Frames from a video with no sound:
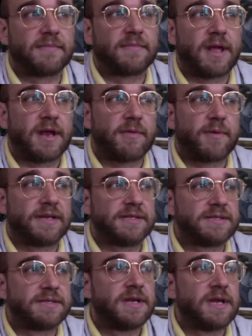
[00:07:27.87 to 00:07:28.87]

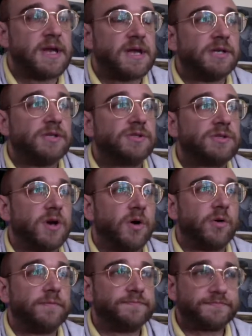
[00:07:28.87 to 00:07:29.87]
anyways.
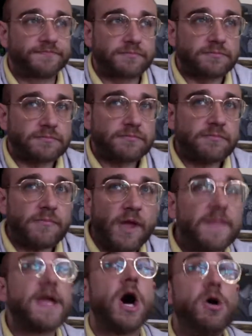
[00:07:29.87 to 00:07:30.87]
So
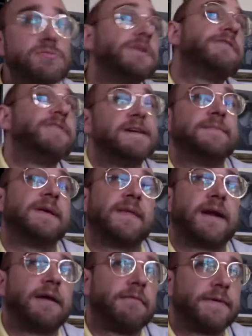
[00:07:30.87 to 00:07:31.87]
the only family that
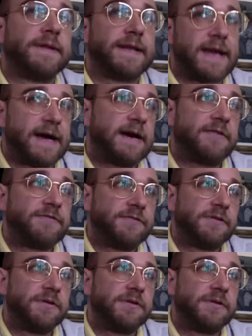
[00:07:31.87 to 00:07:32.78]
I really have